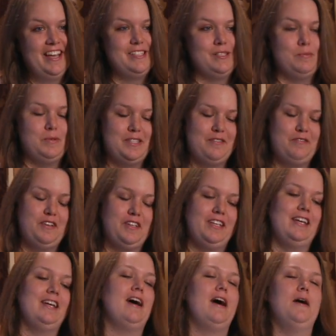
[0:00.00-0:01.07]

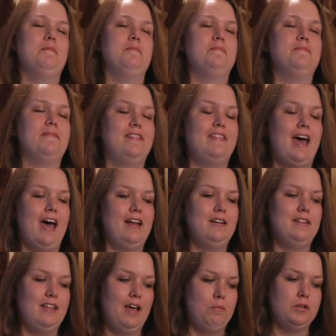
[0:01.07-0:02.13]
Specifically, um,
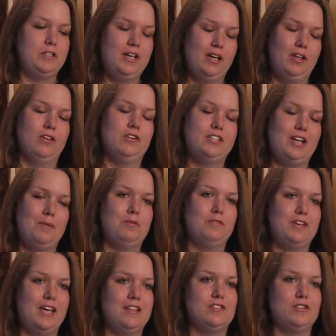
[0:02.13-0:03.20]
that, that particular type
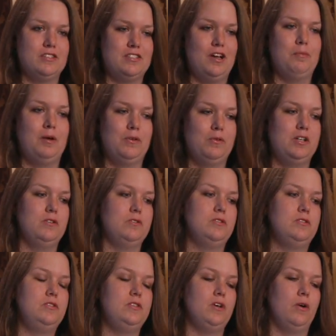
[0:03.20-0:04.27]
of cancer has now been
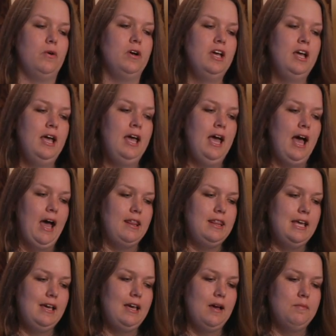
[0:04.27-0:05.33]
reduced. So I
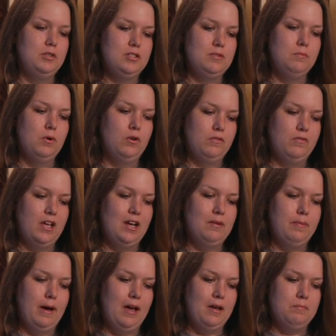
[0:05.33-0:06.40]
think I'm just
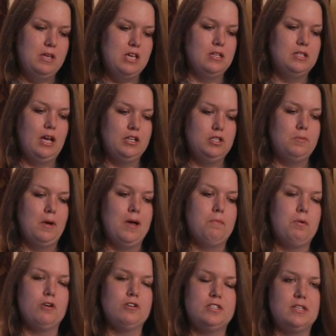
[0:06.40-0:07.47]
motivated by being touched by it
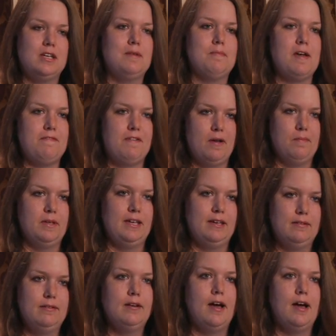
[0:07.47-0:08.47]
personally in my family.